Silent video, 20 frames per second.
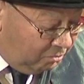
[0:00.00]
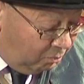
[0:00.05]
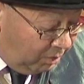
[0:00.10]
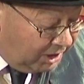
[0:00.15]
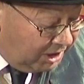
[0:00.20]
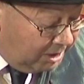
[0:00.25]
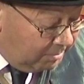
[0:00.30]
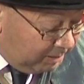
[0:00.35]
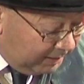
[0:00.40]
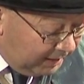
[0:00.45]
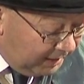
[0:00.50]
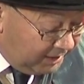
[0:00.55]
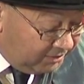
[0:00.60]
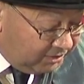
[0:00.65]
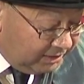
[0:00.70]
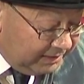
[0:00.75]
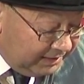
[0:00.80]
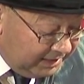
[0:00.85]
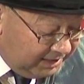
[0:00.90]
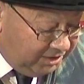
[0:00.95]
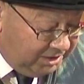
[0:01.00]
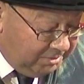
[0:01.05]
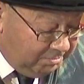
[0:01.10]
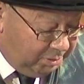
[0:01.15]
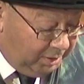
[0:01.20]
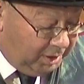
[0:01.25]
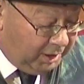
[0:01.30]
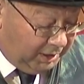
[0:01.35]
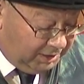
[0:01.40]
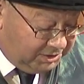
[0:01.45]
when he played a
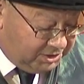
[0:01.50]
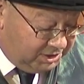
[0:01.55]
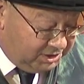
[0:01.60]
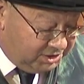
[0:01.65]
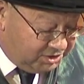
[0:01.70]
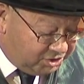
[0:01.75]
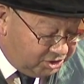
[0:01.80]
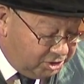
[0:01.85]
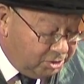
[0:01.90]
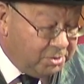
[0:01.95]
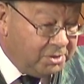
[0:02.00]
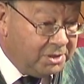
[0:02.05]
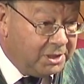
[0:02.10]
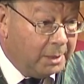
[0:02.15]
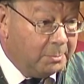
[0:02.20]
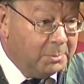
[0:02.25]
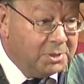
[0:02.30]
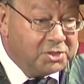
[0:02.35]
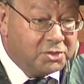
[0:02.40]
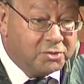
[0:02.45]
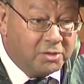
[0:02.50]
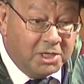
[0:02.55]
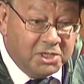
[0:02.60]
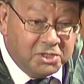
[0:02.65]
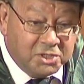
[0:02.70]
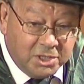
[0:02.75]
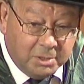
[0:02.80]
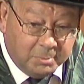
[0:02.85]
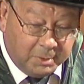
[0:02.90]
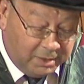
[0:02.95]
leading part in a student
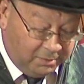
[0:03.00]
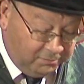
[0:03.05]
demonstration